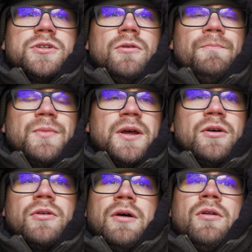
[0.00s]
So I
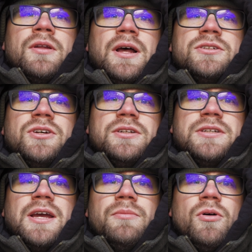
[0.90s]
don't know how long that's going to
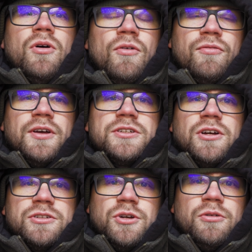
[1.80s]
take, but hopefully it's
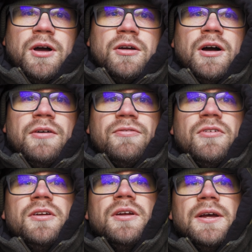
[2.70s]
not too long off.
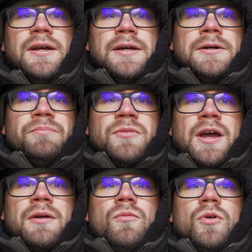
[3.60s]
And
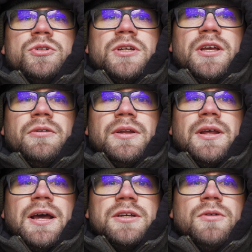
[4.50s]
yeah, we'll see you in
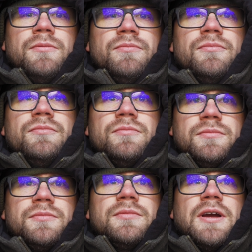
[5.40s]
the next one.
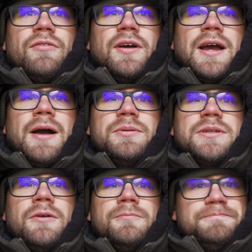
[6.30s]
Caravan Carpers
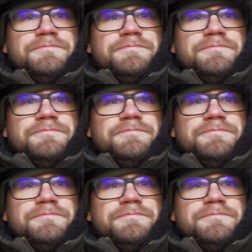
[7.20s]
out.